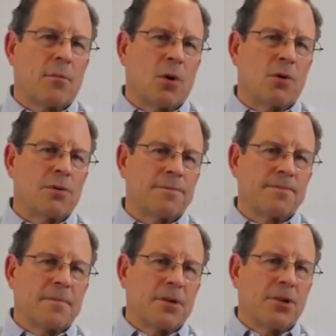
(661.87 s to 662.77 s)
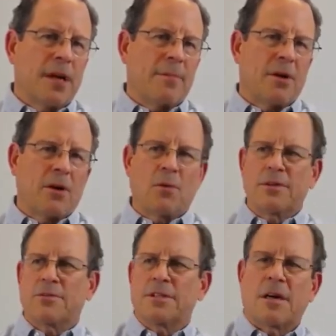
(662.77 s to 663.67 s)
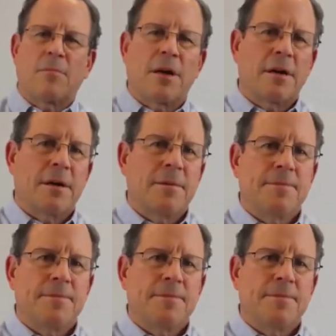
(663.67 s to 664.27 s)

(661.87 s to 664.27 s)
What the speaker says: mold. Do you happen to know what those are, Brenda?